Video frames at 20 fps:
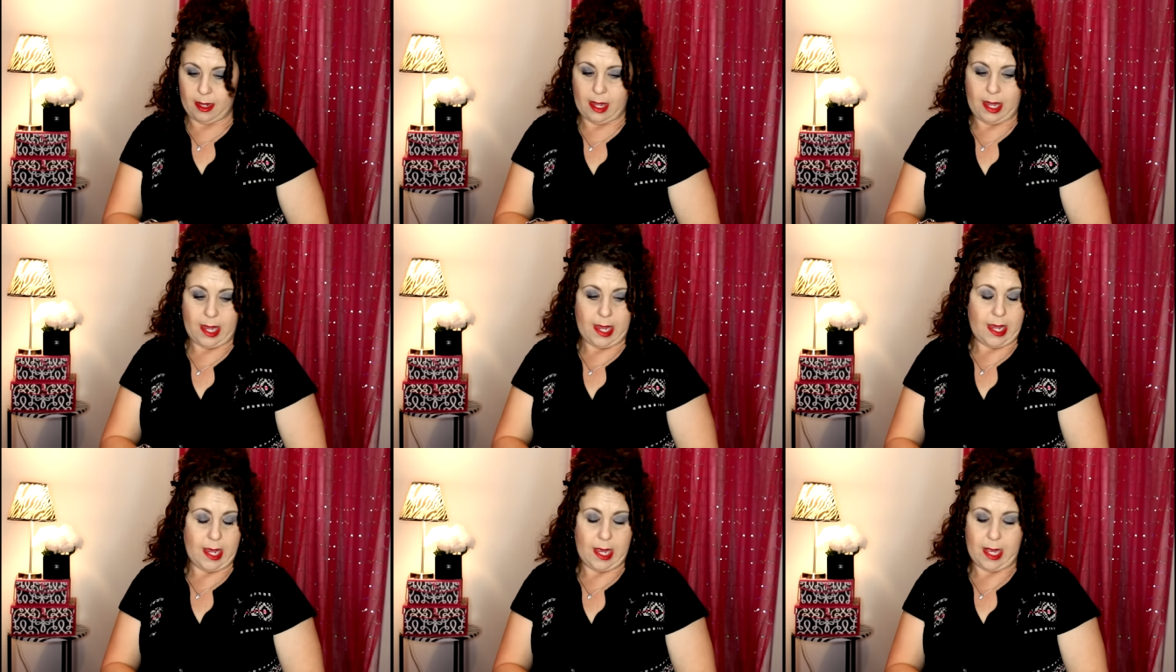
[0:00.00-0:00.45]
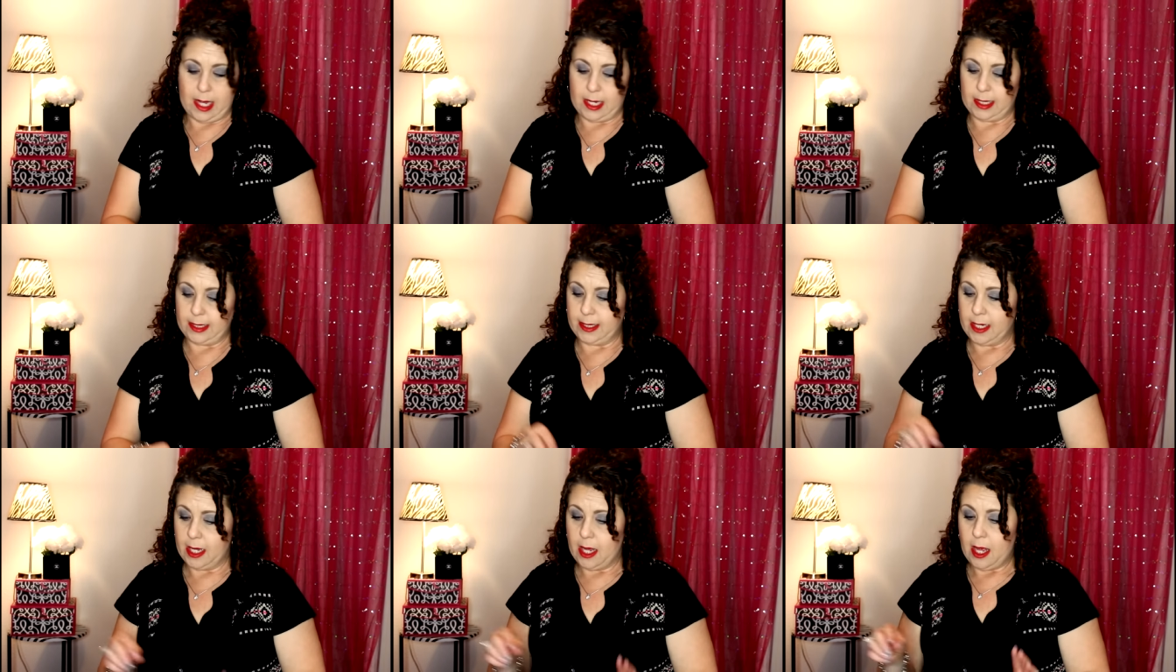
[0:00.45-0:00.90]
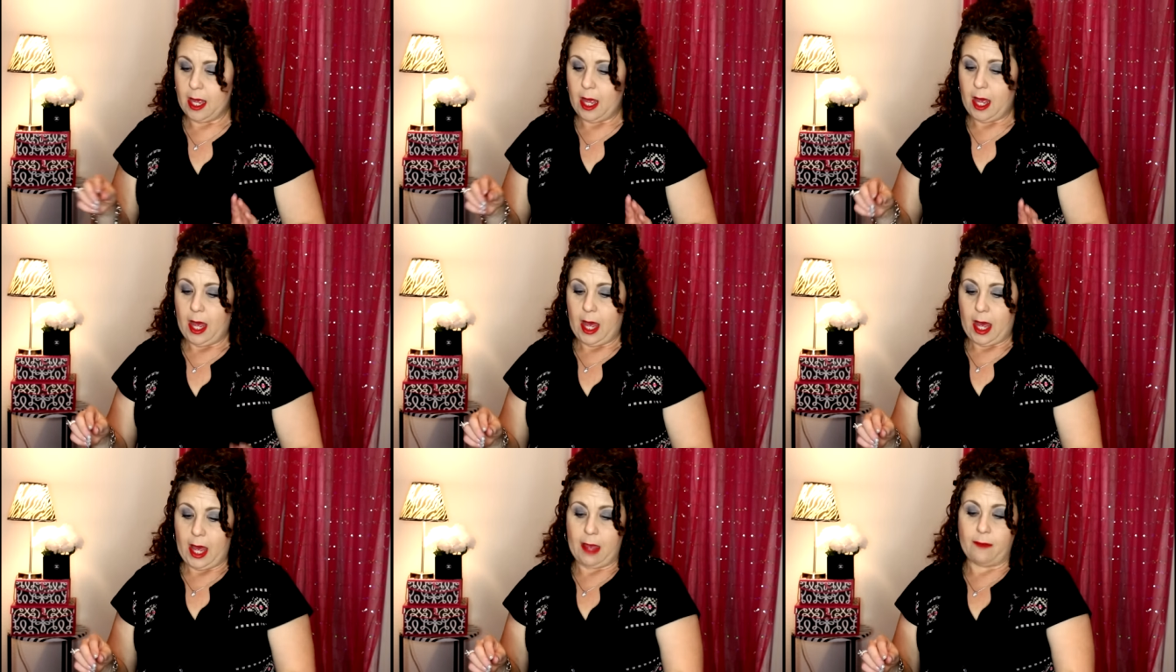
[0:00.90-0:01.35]
and
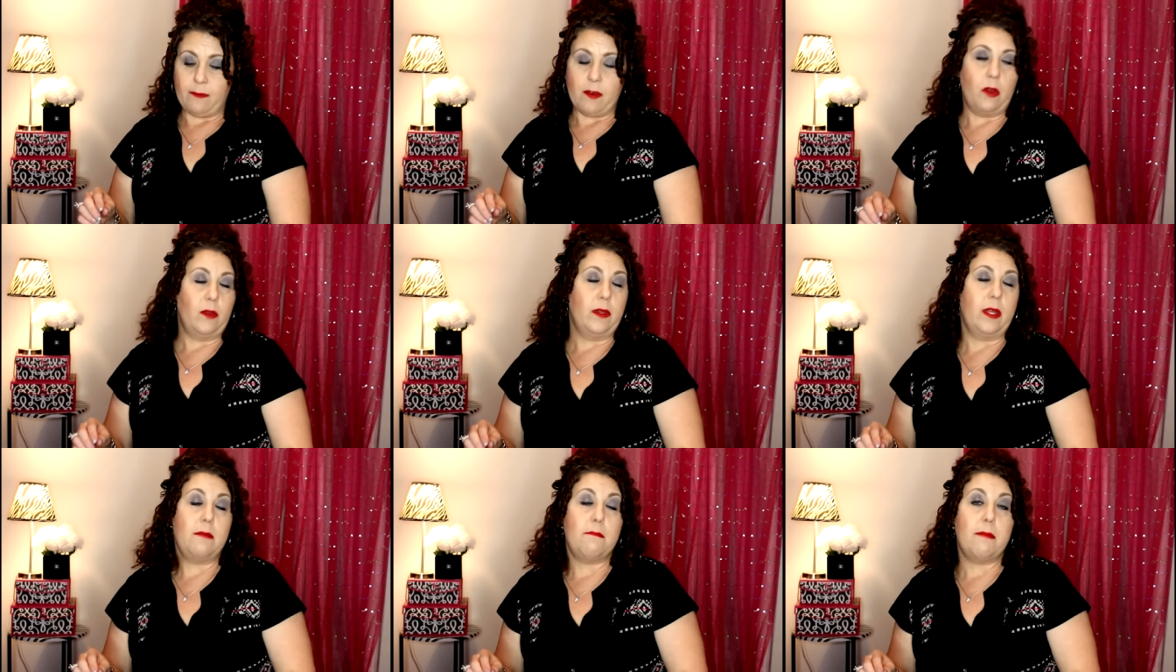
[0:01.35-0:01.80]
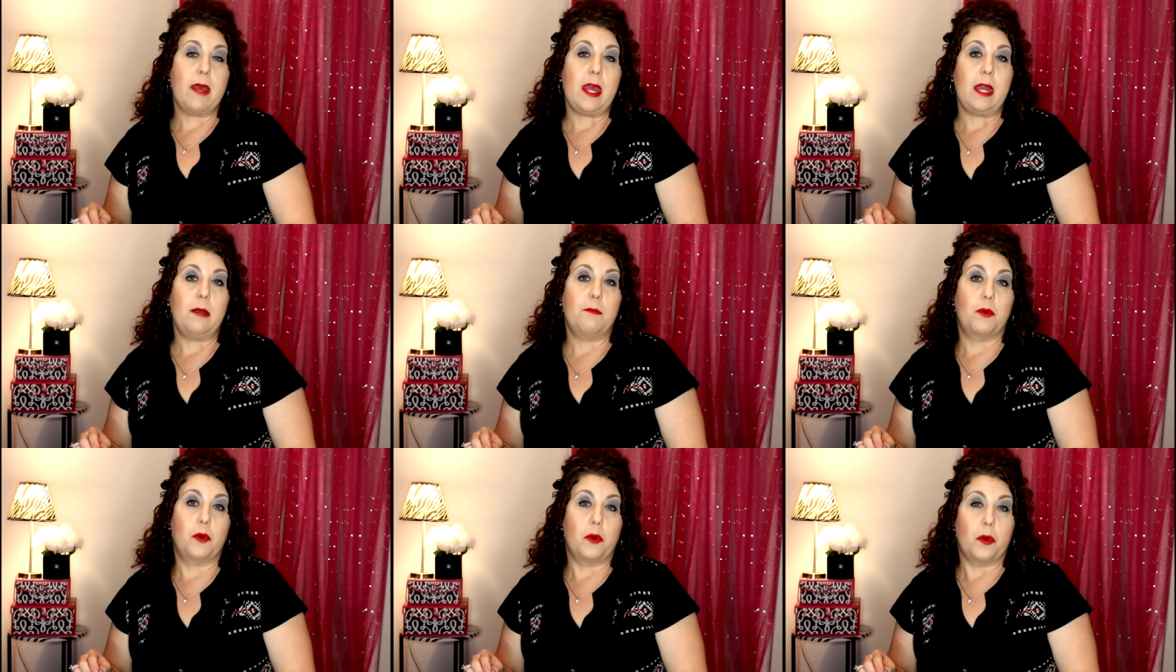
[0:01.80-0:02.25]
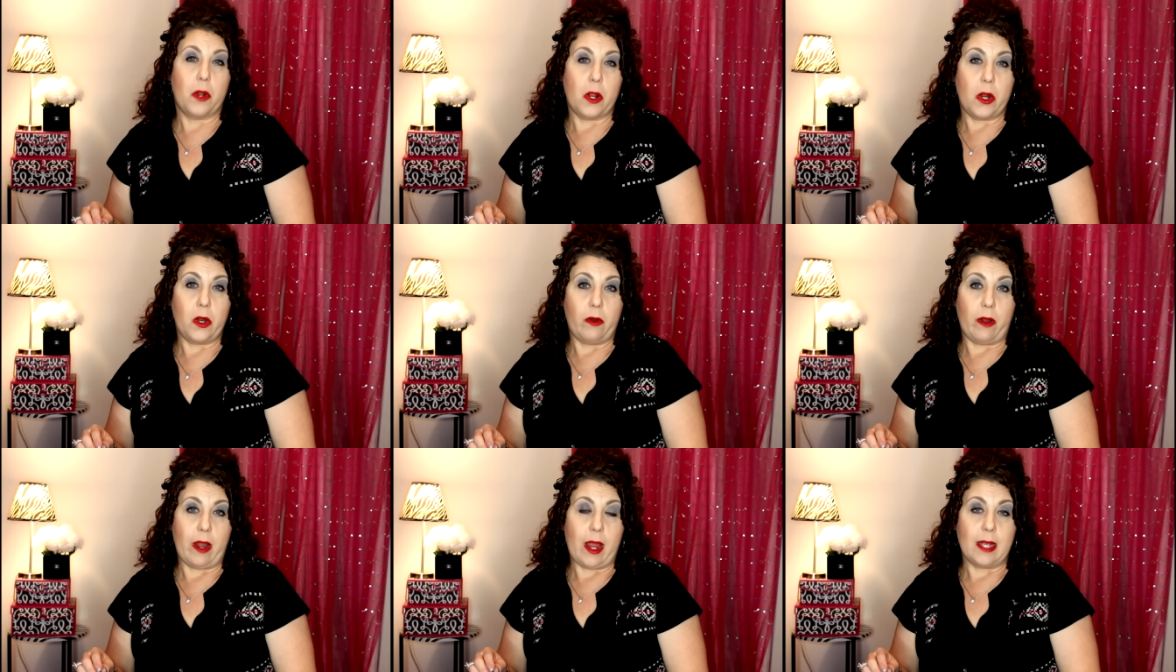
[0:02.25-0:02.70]
I've only made
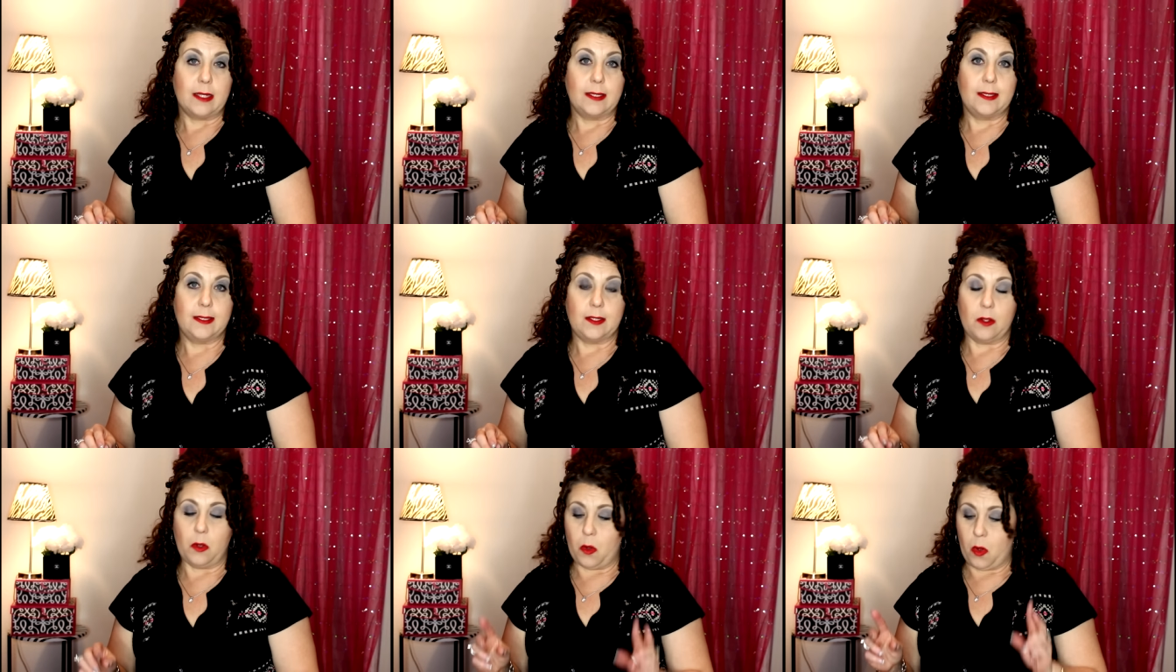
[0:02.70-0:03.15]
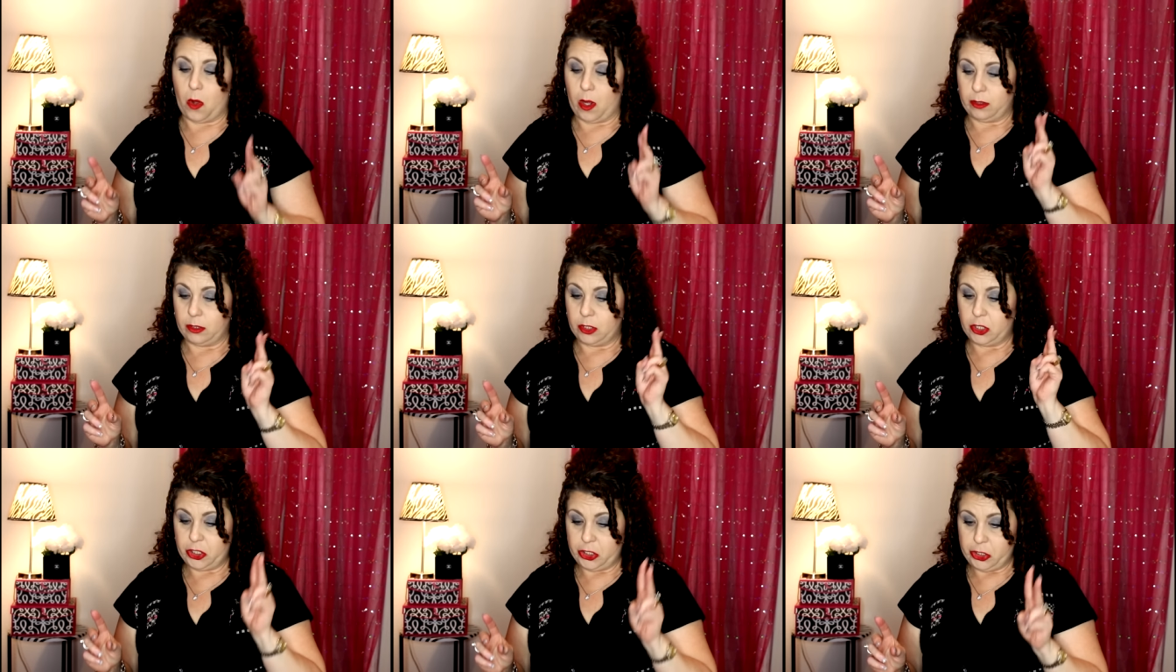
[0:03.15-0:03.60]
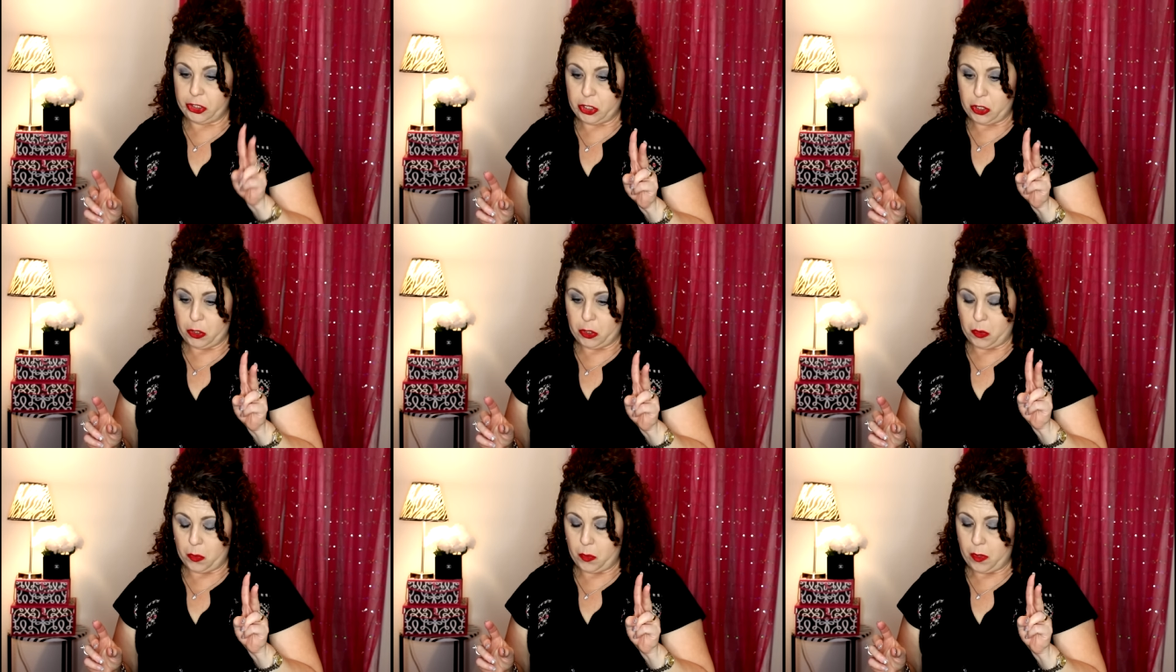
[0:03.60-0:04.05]
progress on
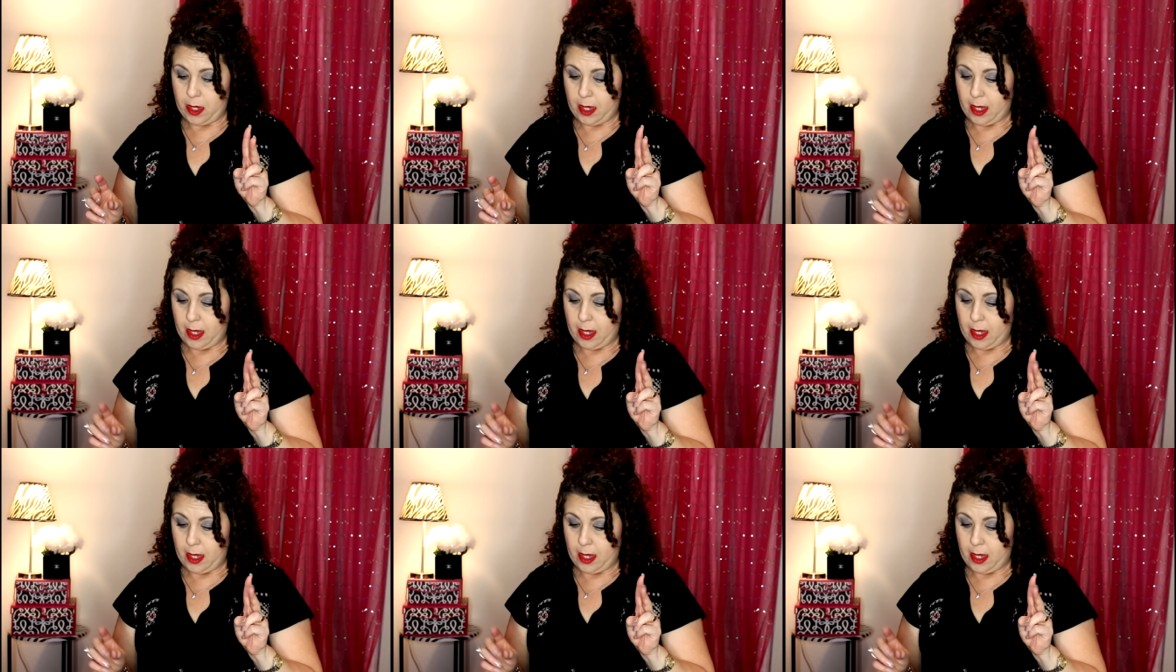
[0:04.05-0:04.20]
two,